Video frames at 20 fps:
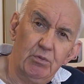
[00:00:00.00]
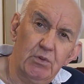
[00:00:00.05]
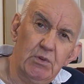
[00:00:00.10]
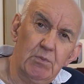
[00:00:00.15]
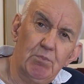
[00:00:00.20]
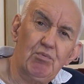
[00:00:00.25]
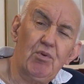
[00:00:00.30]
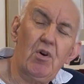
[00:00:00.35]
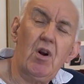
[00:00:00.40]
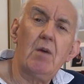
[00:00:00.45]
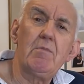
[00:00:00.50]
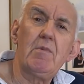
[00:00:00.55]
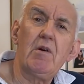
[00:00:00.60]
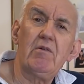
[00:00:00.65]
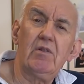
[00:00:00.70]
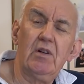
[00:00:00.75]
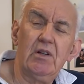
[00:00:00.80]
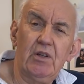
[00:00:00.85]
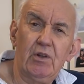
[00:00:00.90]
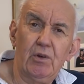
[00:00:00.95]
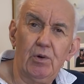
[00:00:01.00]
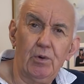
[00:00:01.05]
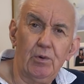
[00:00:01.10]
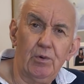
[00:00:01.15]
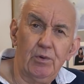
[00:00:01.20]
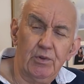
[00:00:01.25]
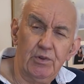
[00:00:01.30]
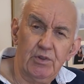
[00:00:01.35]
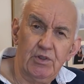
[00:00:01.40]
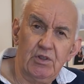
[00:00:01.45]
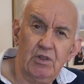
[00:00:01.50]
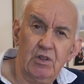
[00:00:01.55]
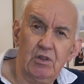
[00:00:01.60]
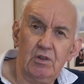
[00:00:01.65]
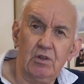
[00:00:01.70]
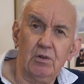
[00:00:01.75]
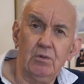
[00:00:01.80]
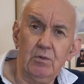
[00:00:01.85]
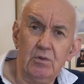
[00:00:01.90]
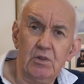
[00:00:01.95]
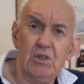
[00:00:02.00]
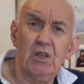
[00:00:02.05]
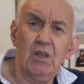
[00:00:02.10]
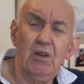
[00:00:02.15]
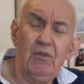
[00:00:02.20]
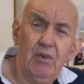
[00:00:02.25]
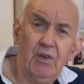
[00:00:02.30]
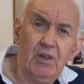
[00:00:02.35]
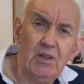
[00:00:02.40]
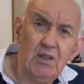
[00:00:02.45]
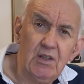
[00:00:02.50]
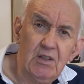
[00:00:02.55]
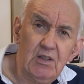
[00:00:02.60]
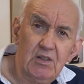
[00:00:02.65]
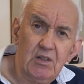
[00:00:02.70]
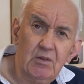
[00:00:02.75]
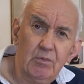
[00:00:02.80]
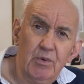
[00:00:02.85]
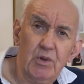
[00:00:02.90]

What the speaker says: was primarily caused to TVs,